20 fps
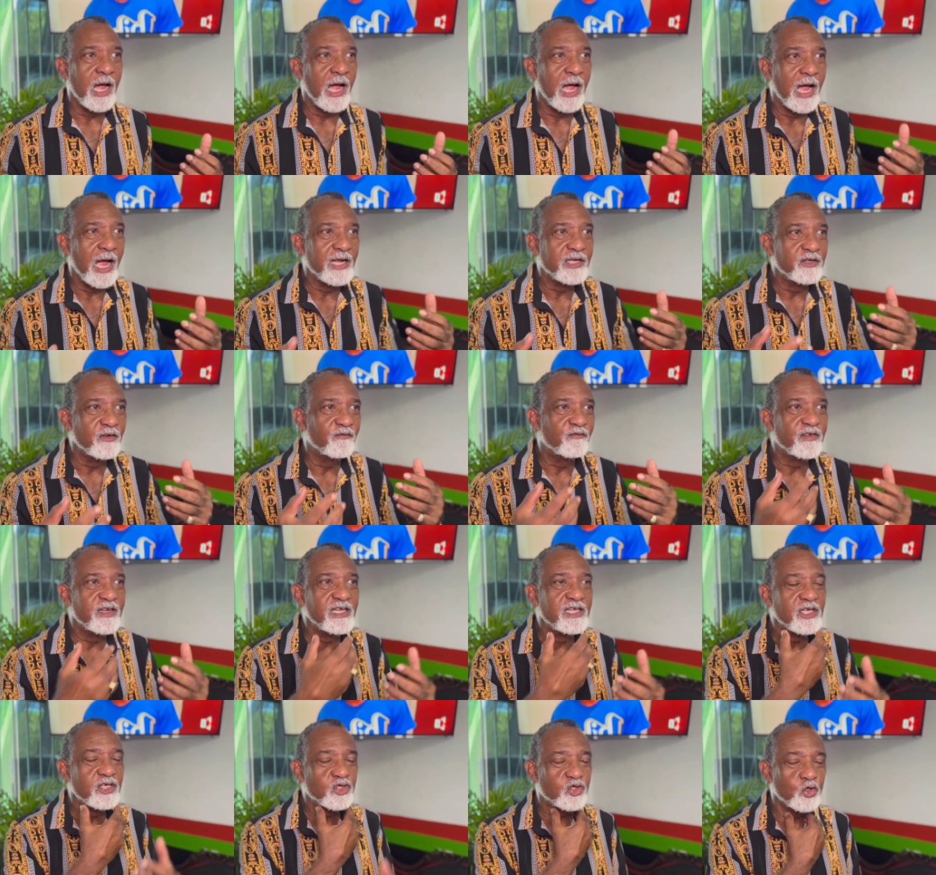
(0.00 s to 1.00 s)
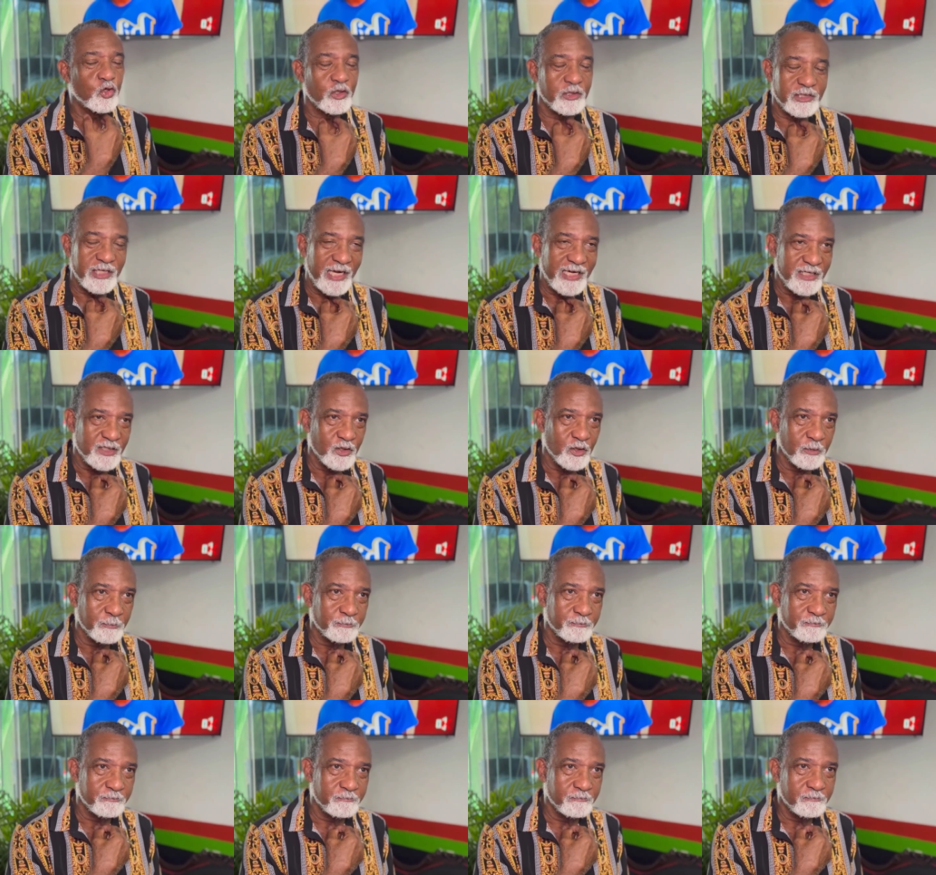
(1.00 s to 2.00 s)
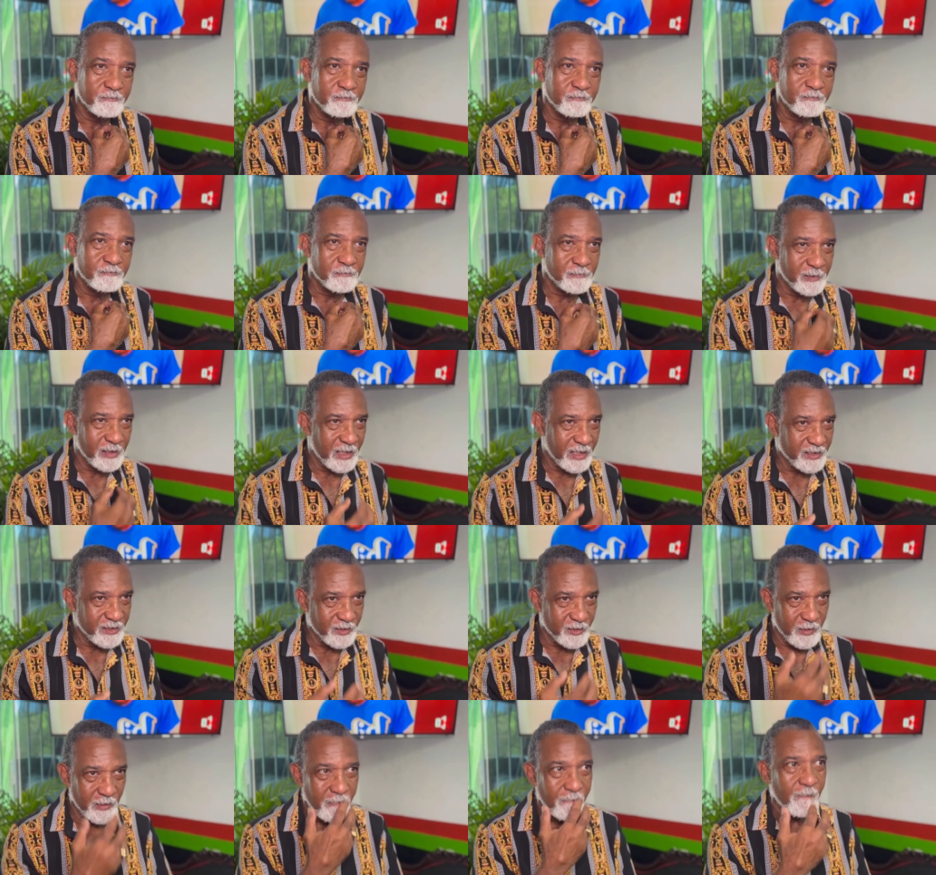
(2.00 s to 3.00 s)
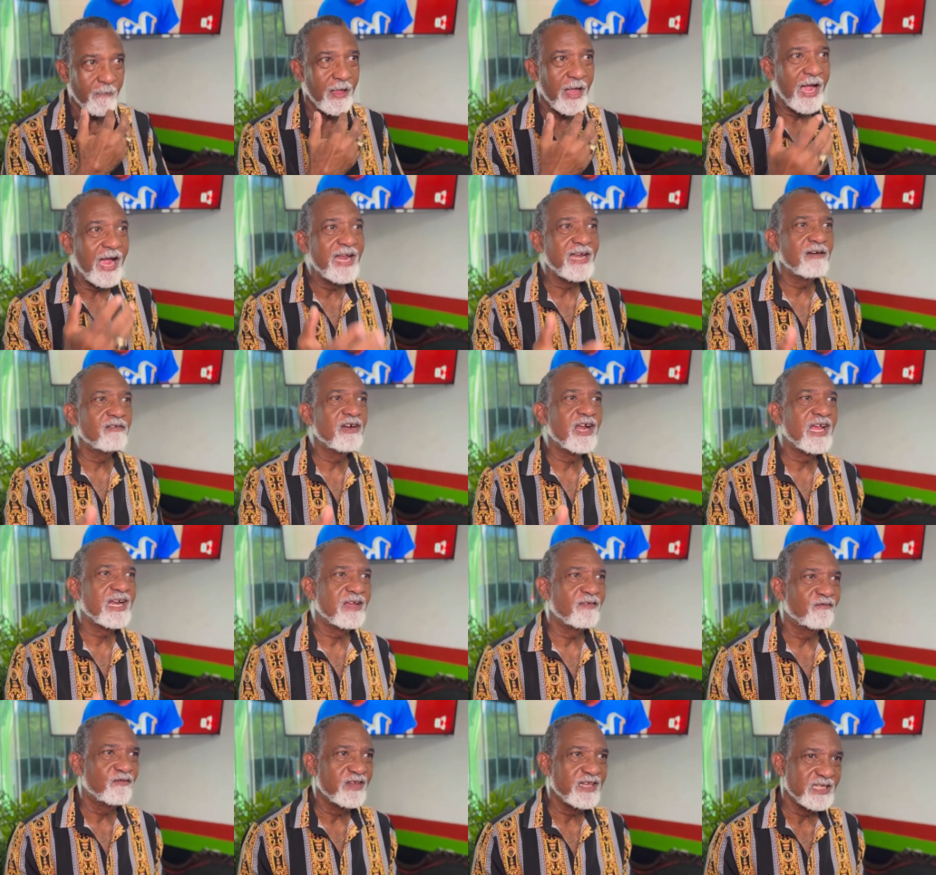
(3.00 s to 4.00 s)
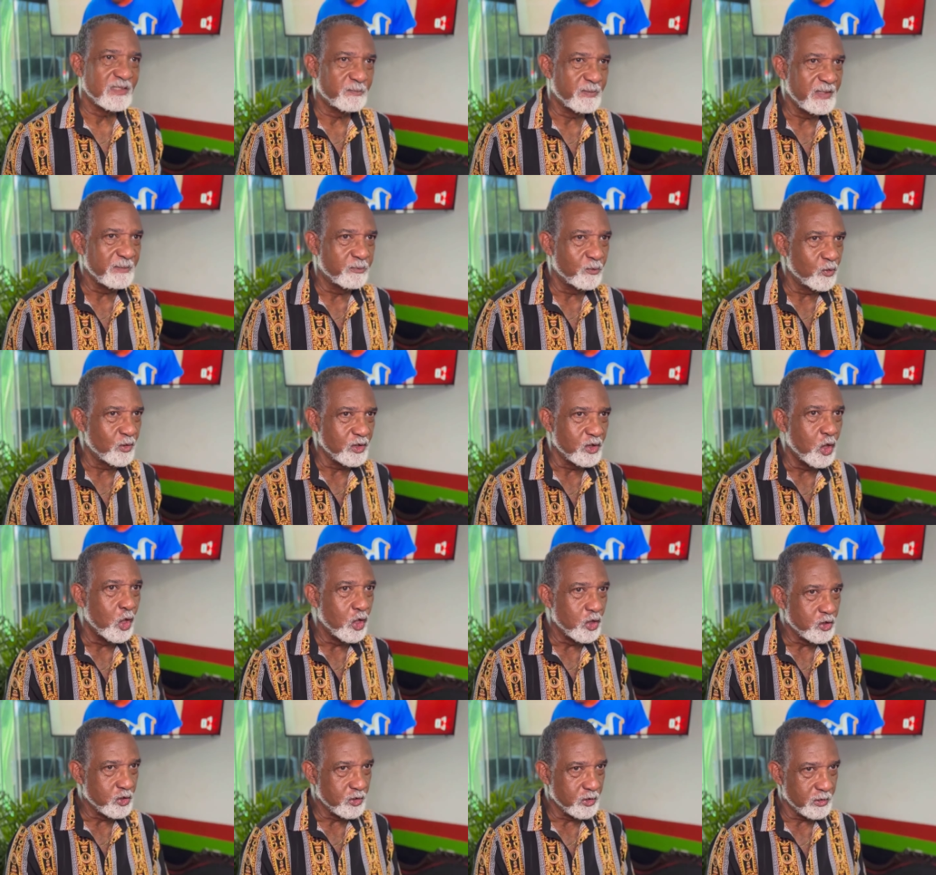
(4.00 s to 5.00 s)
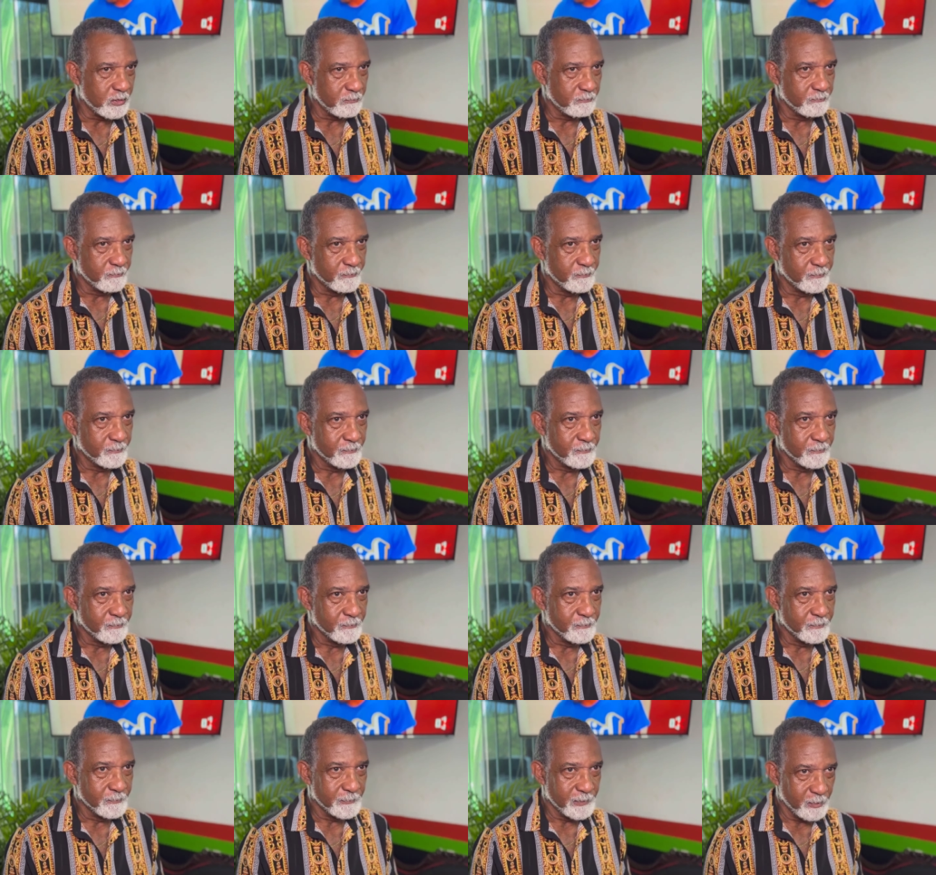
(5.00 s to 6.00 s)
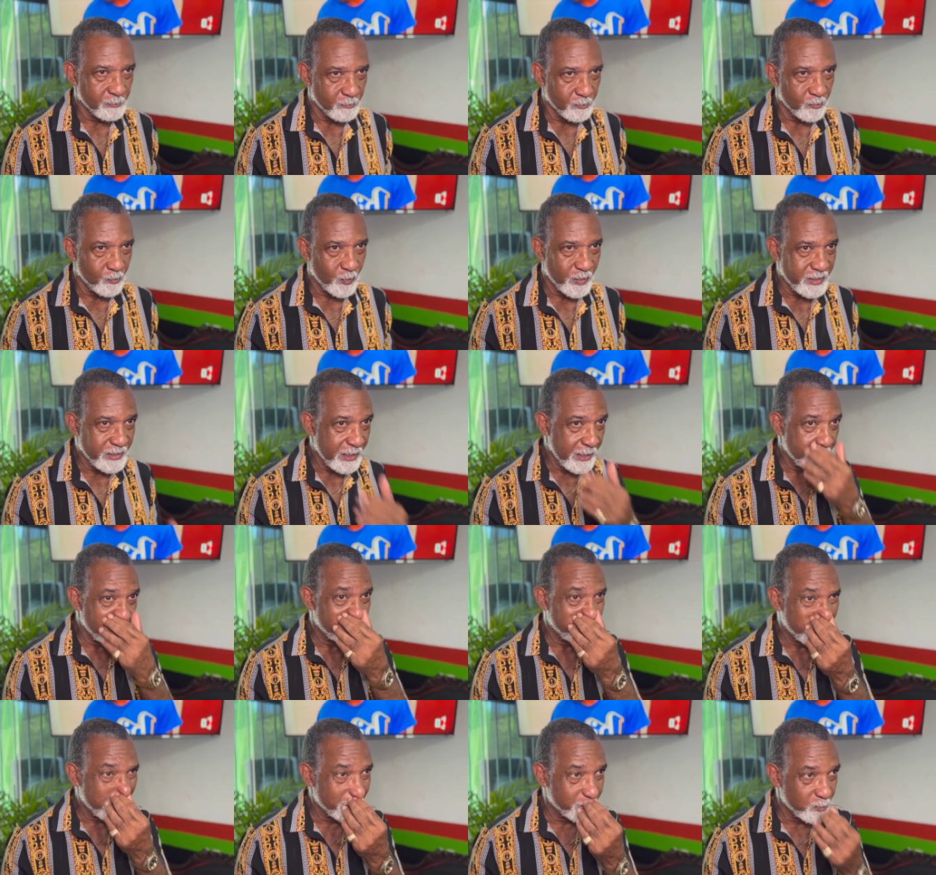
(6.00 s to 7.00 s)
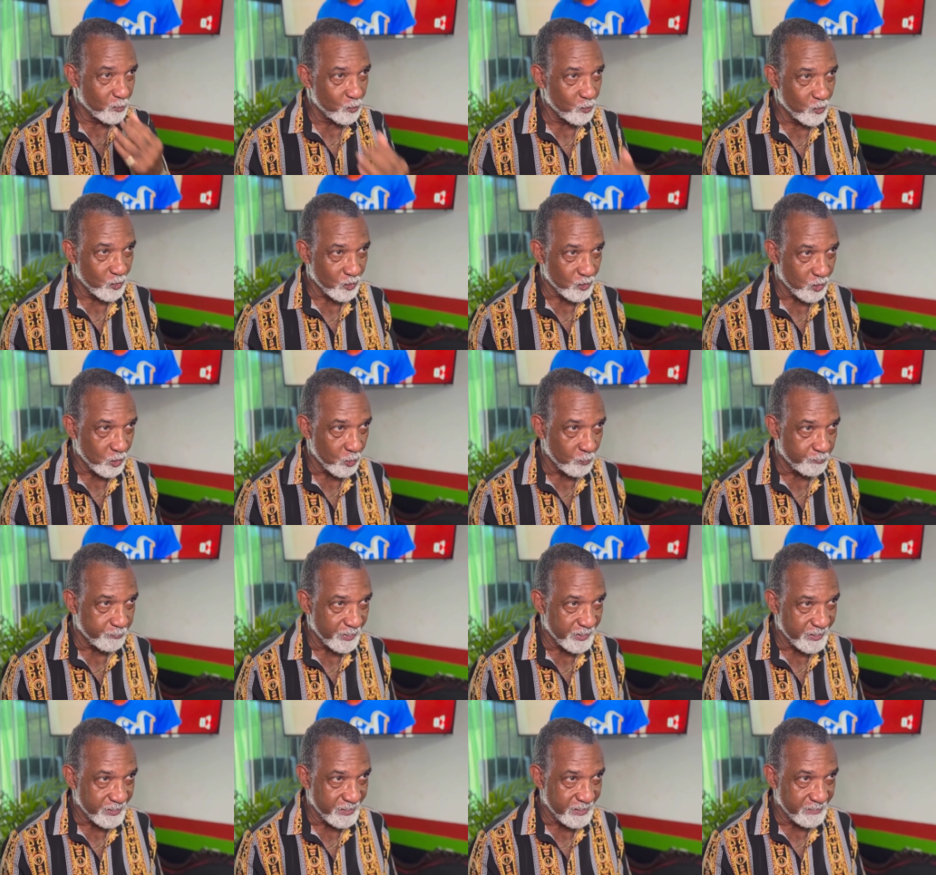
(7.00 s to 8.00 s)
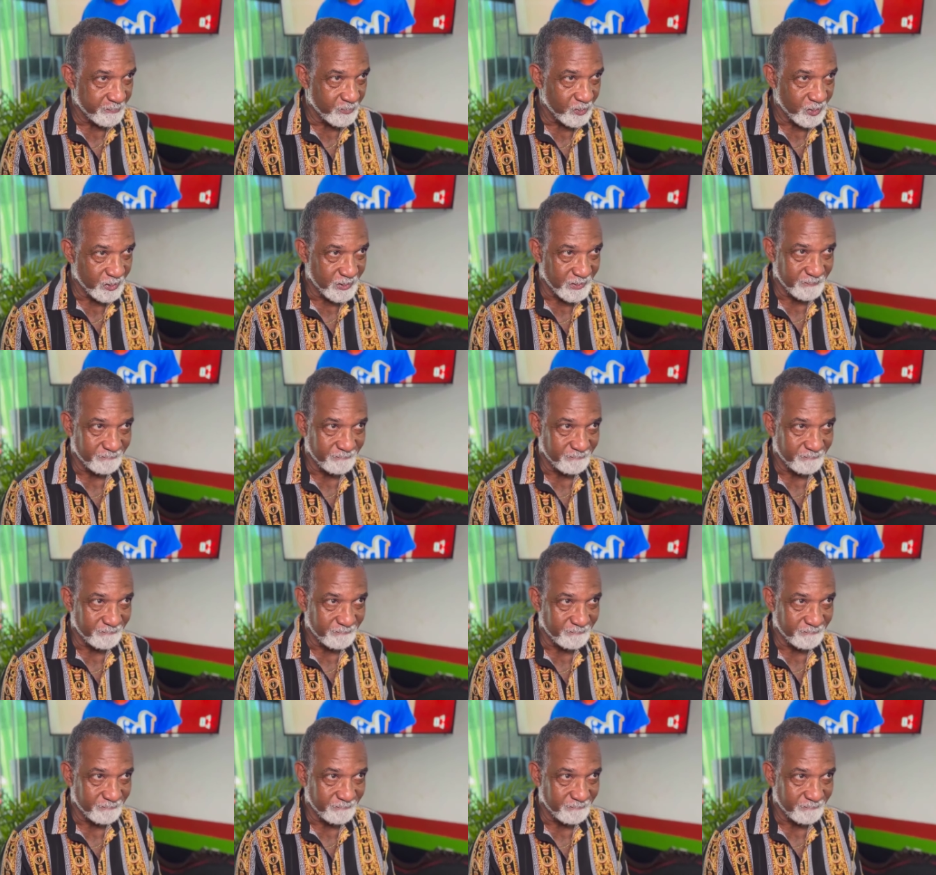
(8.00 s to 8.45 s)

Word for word: And you feel your throat tight, no? And you, I'd rather face people with guns when you have people who just look at you and them